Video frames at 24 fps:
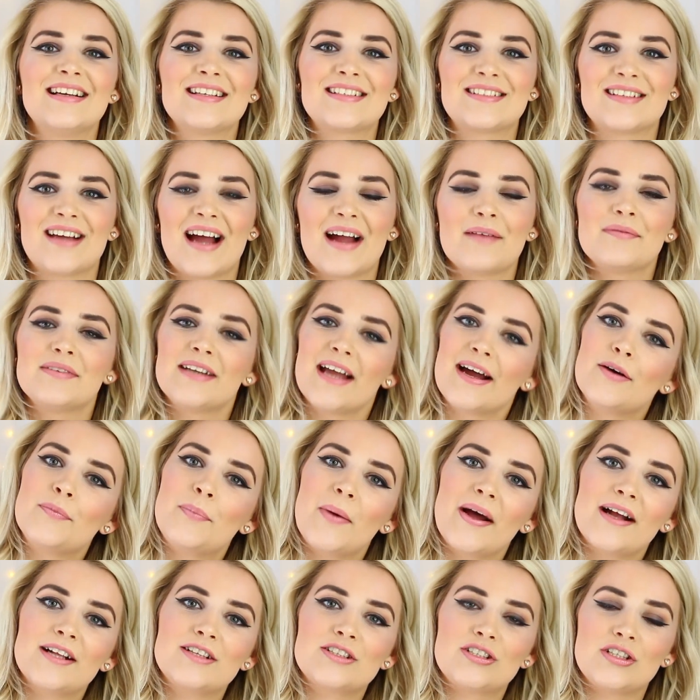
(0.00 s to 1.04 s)
So I'm now
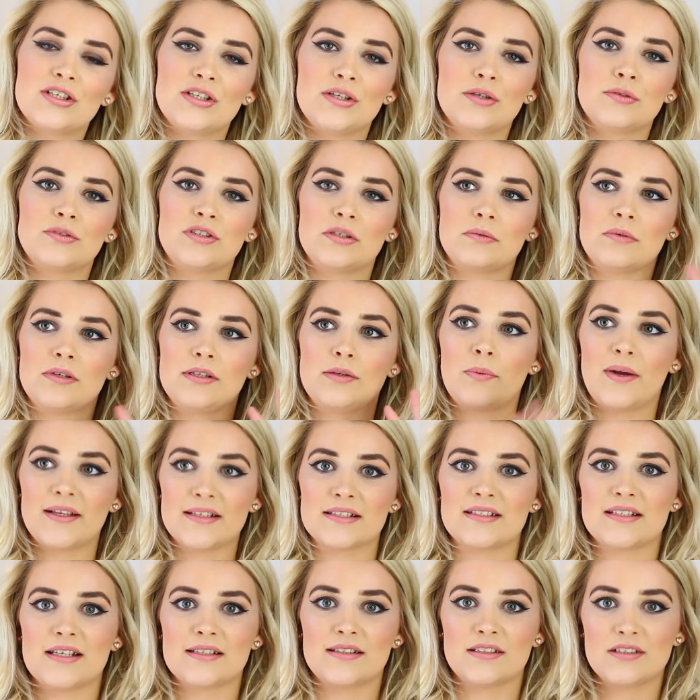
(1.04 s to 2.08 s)
back to doing
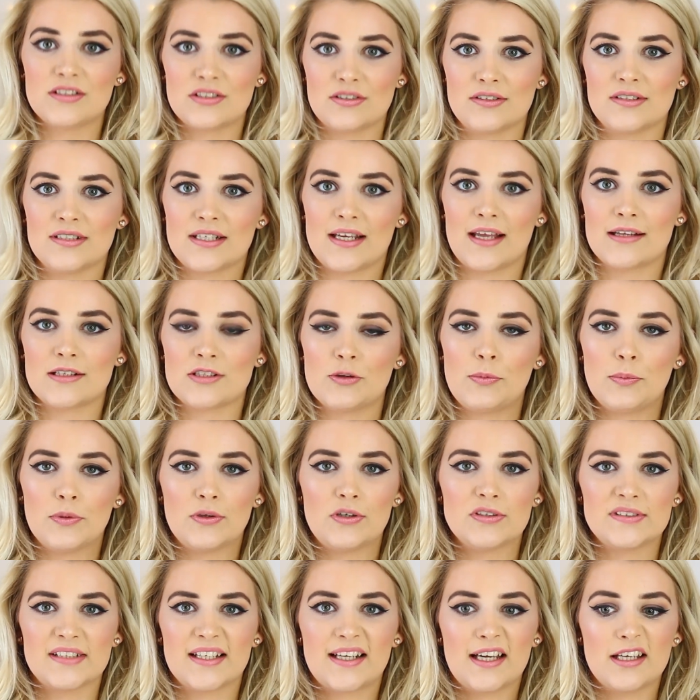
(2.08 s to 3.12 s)
Wednesdays and Sundays
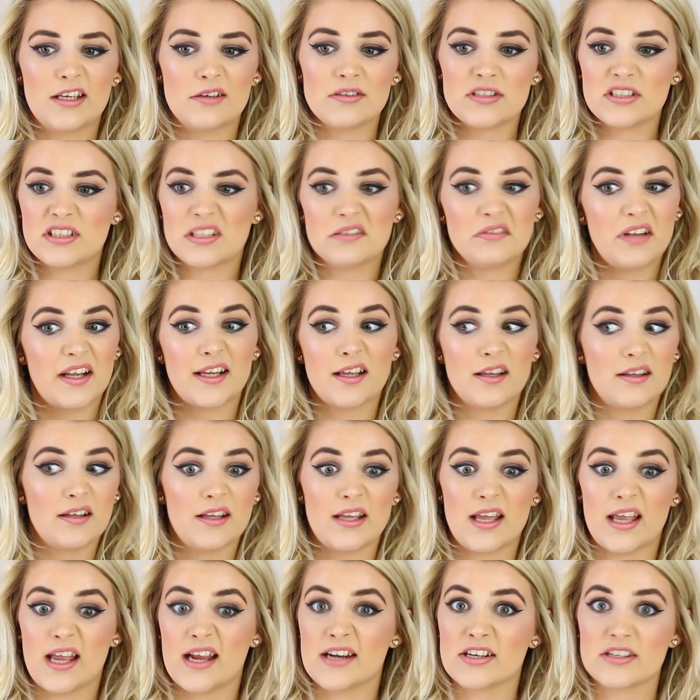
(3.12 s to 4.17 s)
uploads like I used to do like
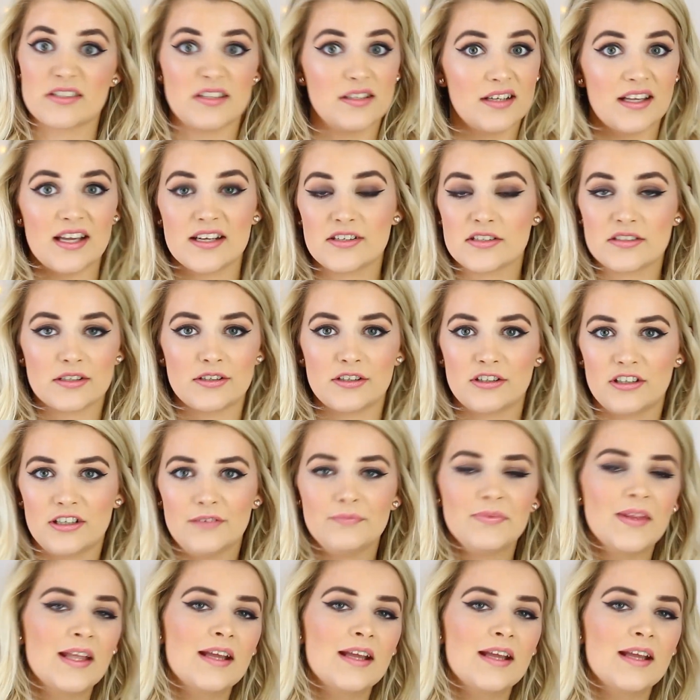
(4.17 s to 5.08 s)
ages and ages ago.